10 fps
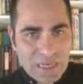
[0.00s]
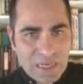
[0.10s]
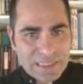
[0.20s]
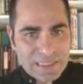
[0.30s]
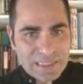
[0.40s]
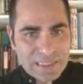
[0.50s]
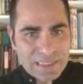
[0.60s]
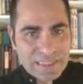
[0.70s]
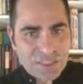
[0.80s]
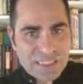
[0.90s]

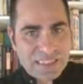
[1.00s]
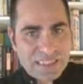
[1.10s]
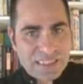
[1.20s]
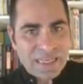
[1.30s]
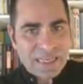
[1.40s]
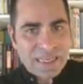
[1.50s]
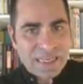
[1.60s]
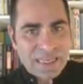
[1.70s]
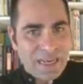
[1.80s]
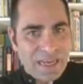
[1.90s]
indications.
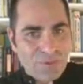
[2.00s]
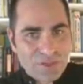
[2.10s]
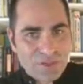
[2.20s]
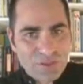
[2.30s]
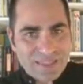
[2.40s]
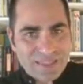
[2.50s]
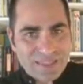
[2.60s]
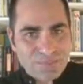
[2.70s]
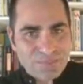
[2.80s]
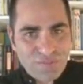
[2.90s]
I will go
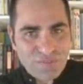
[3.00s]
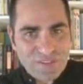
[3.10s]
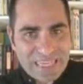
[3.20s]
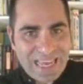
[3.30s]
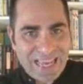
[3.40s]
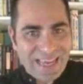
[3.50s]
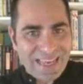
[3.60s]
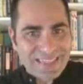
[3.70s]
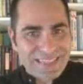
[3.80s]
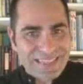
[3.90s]
that briefly,
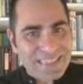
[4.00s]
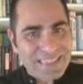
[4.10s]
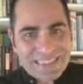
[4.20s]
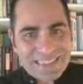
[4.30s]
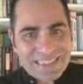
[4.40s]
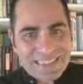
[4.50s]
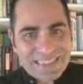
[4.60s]
and 8